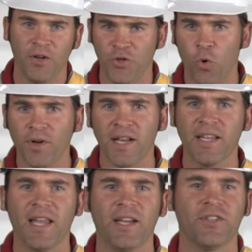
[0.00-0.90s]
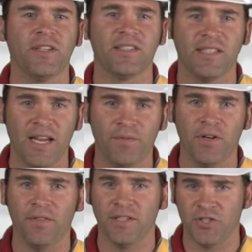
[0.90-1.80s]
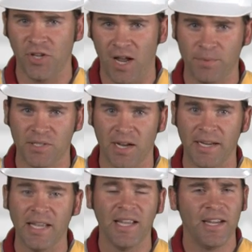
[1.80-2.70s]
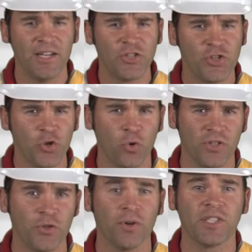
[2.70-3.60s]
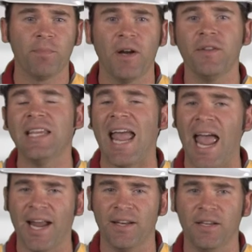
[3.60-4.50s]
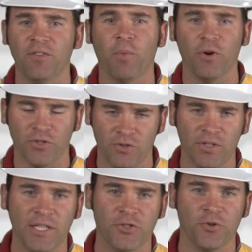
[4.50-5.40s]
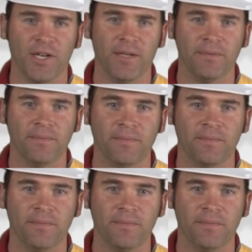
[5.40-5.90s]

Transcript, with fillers: Your dedication to safety on this job site ensures you are spared the agony of personal injury.